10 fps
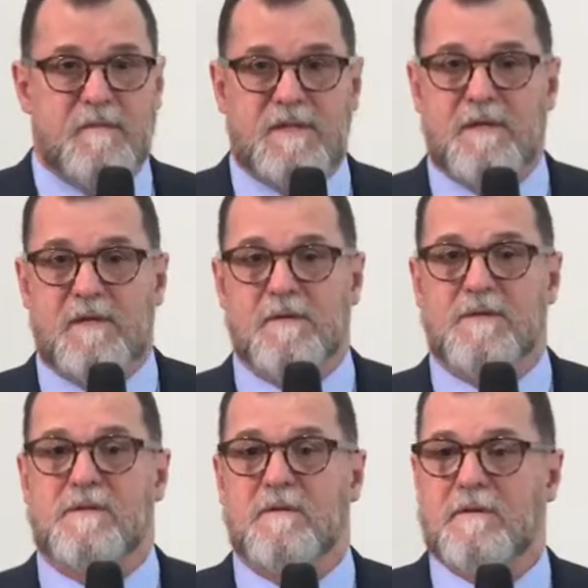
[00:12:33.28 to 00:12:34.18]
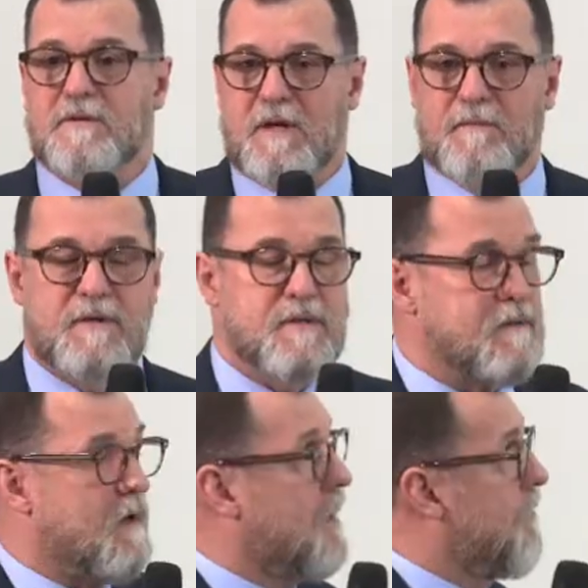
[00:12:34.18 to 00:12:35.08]
of material stewardship, which I'll
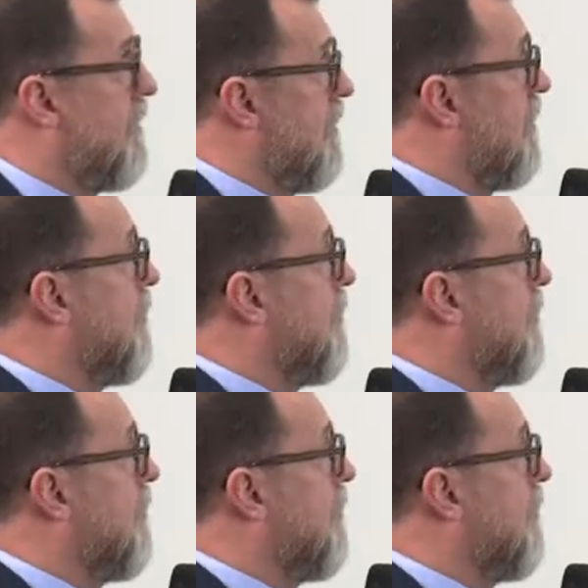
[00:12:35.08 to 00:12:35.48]
talk about in a